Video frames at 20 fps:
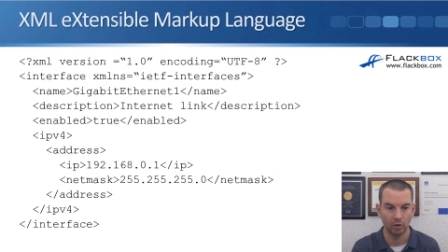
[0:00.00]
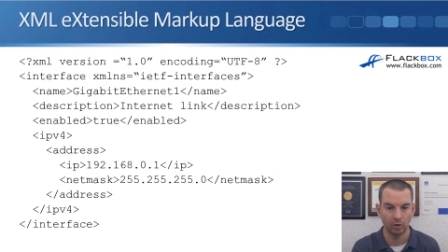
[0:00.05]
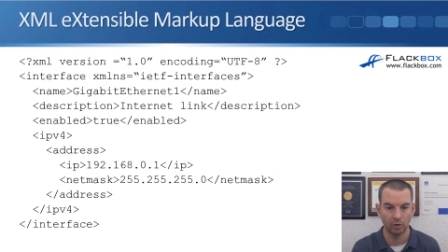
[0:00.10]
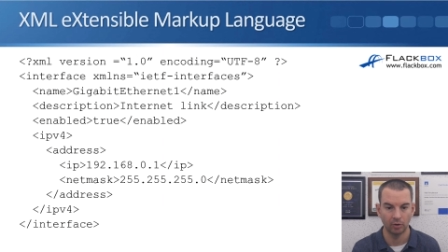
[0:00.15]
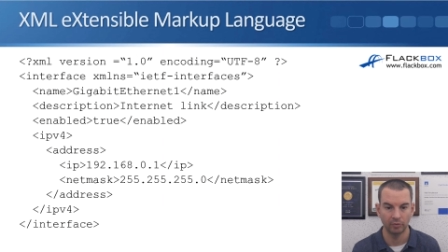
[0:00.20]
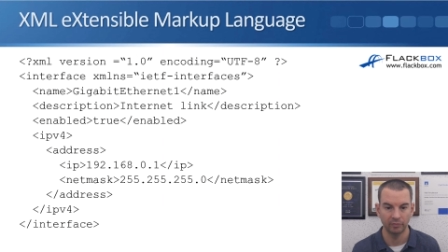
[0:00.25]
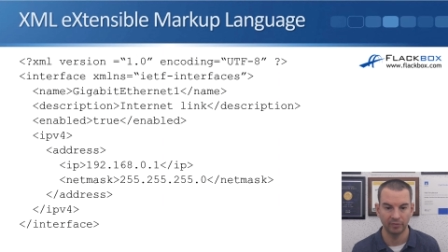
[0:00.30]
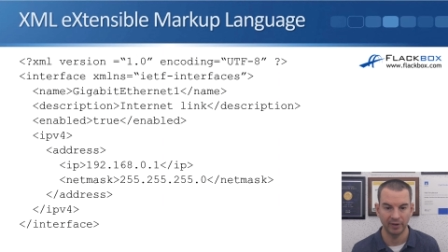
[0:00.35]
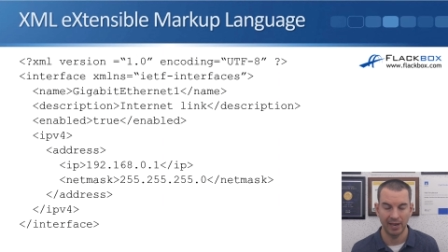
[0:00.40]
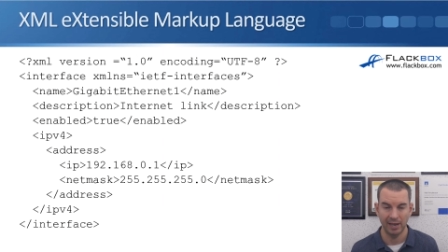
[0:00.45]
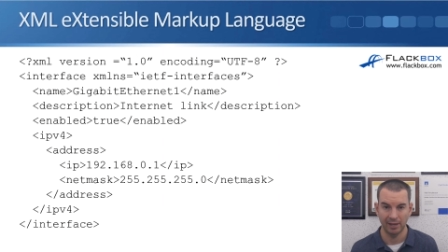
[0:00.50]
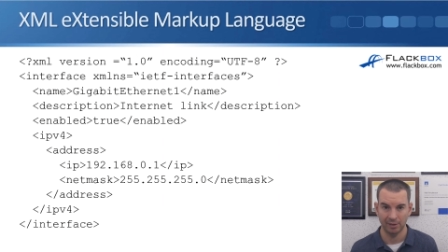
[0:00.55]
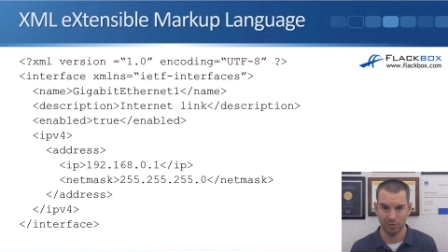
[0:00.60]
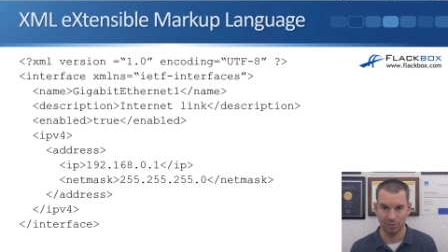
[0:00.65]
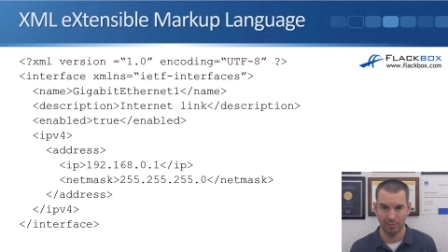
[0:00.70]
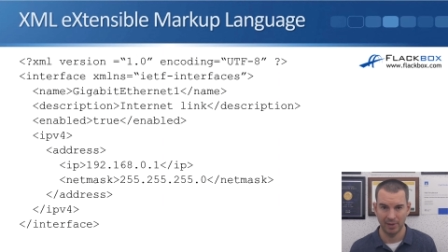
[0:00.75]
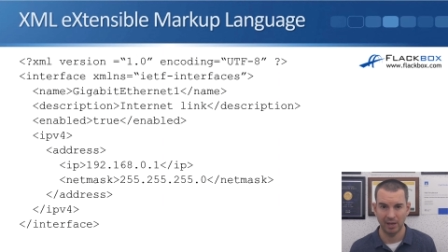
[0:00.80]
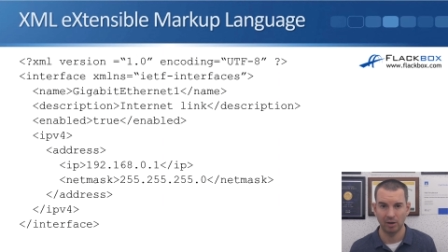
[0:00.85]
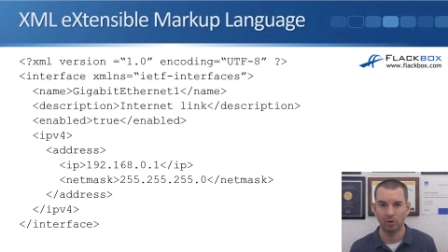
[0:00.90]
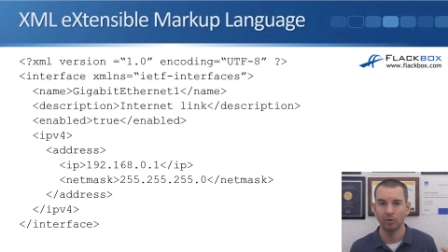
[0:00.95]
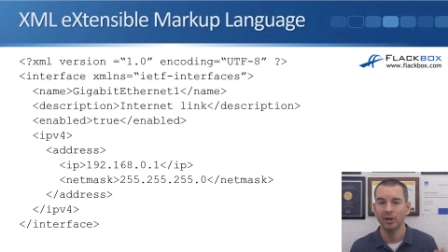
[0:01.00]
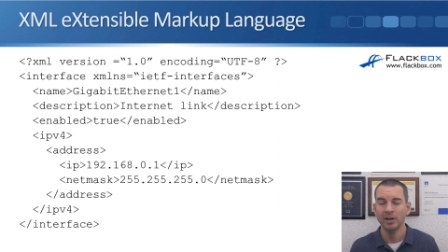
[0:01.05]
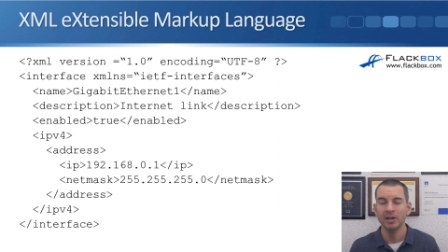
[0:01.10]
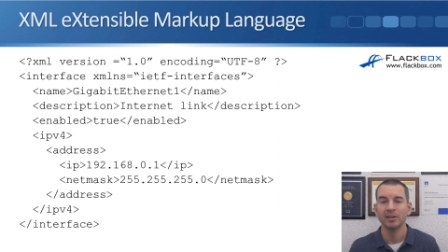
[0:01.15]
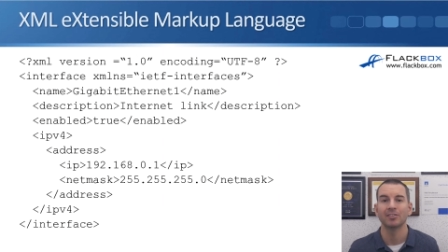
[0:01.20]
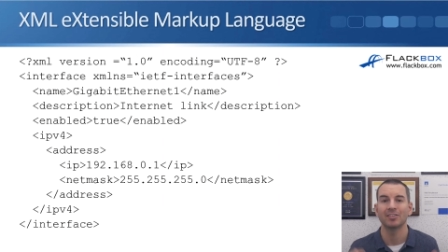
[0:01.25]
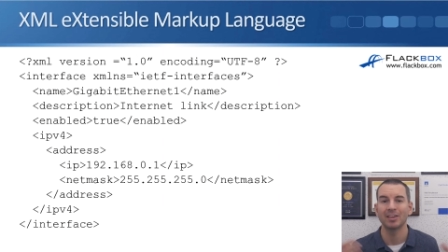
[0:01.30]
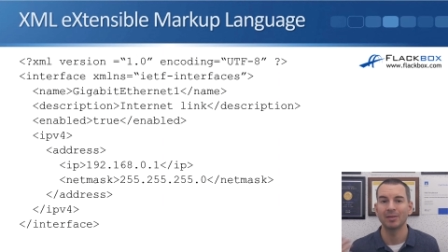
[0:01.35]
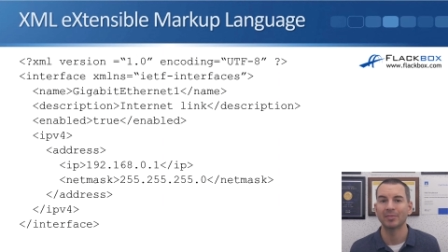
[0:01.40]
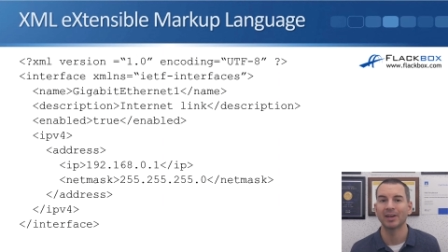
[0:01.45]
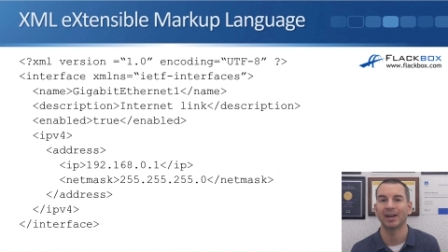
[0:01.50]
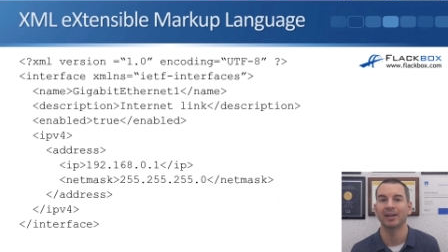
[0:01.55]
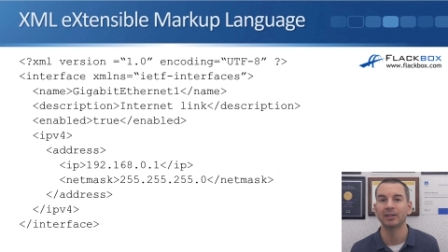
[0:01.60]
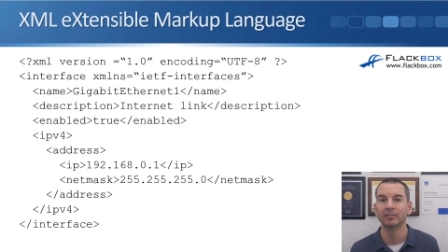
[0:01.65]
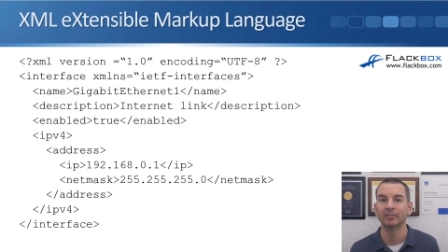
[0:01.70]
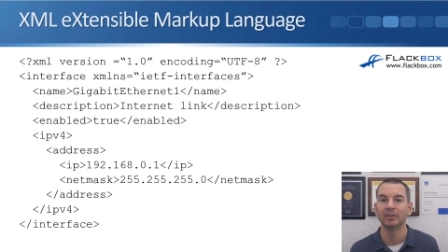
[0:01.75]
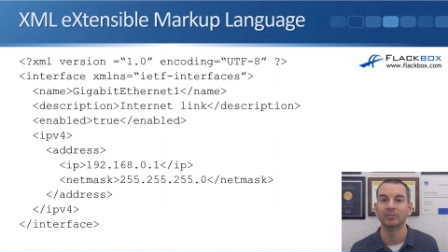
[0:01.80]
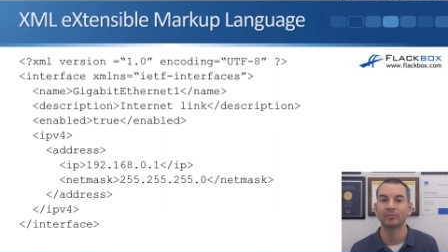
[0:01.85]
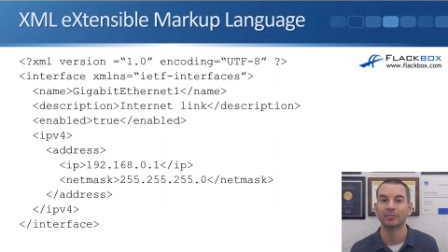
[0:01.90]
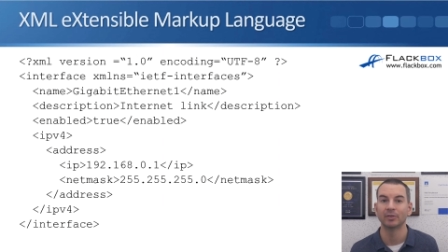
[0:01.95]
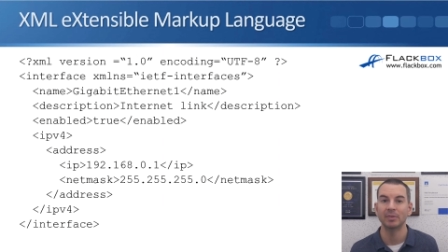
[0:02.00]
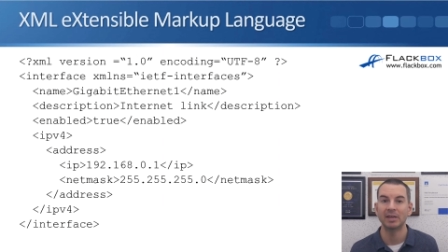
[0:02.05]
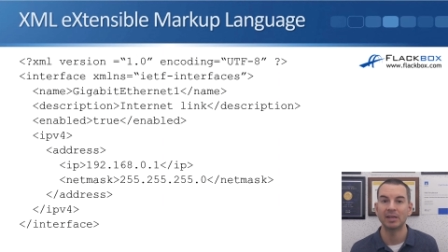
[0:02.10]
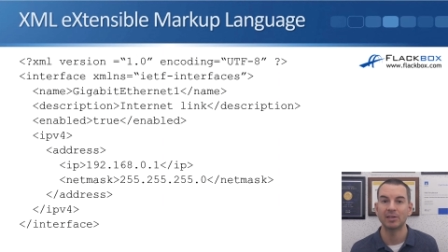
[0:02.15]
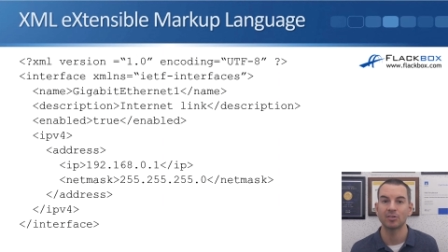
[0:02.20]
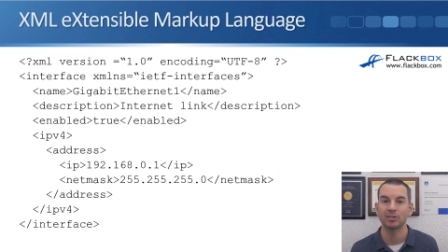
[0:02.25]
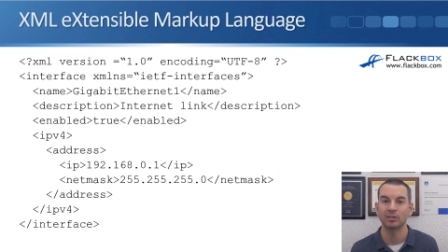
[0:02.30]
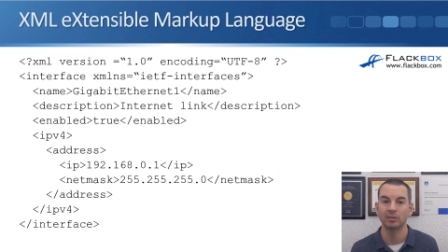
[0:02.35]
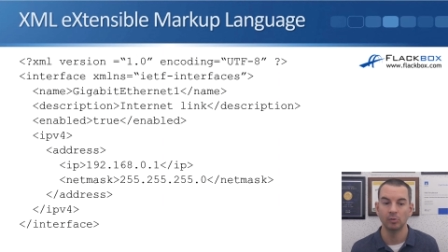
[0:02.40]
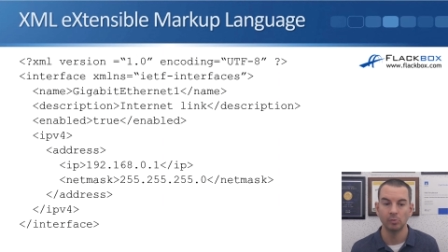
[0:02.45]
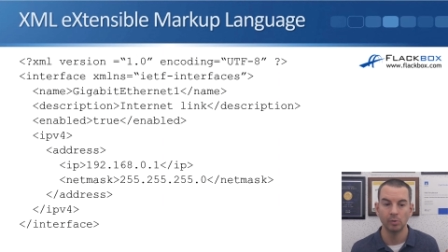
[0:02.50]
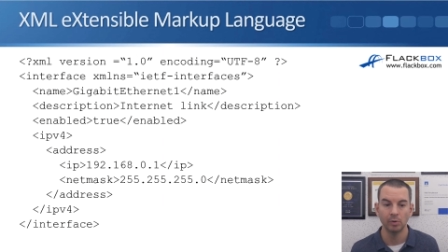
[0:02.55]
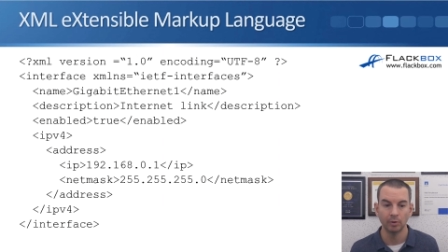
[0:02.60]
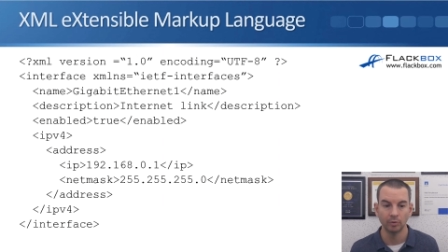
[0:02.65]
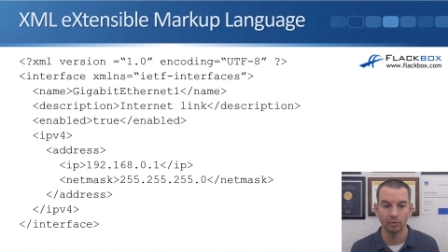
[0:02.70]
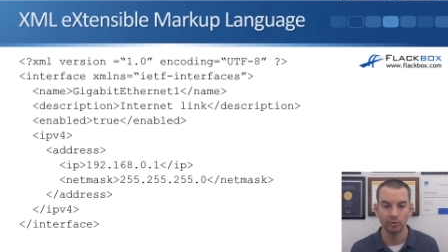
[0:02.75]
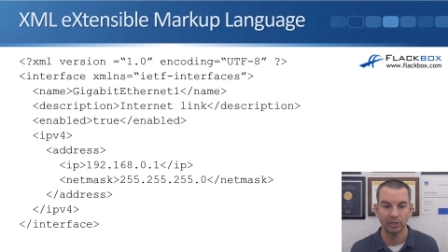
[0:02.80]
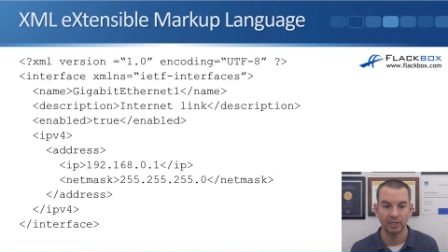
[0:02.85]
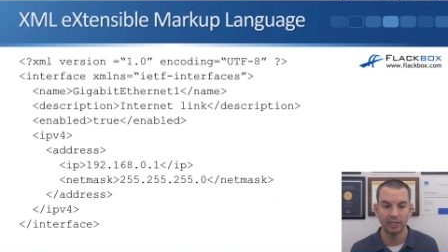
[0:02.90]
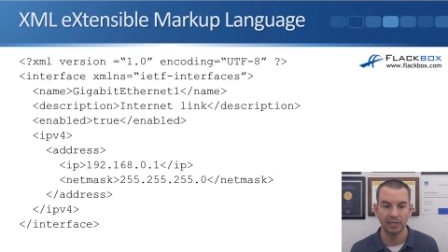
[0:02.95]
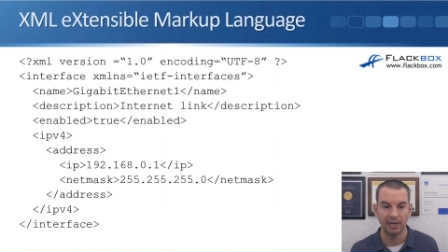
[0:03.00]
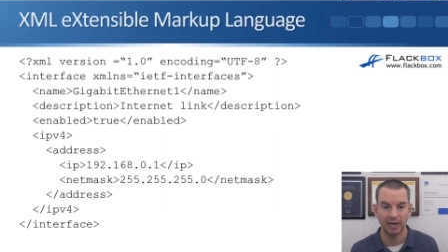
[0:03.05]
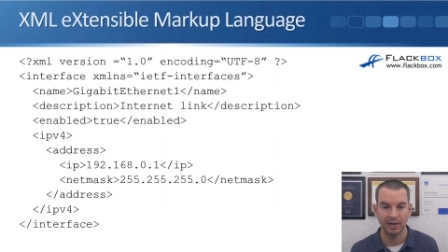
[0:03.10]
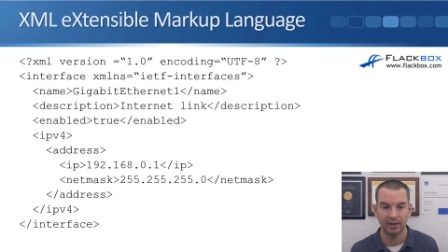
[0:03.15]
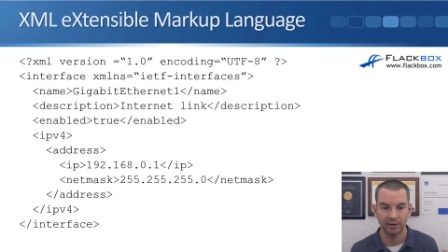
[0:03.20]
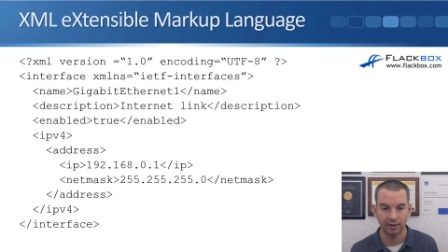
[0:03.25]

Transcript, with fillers: of XML. Same kind of information that we were looking at